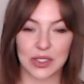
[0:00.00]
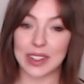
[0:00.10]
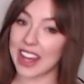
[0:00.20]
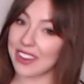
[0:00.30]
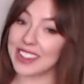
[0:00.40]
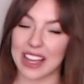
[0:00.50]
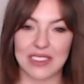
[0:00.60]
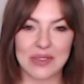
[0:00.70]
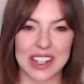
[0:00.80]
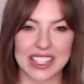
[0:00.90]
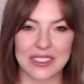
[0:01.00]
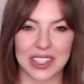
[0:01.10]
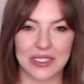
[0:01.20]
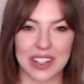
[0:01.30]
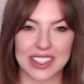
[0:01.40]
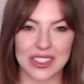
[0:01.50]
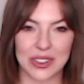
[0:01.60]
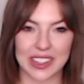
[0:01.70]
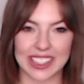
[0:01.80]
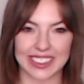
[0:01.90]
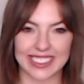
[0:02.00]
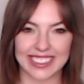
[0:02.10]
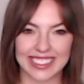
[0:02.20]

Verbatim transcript: to another Diamond Painting 101 tutorial.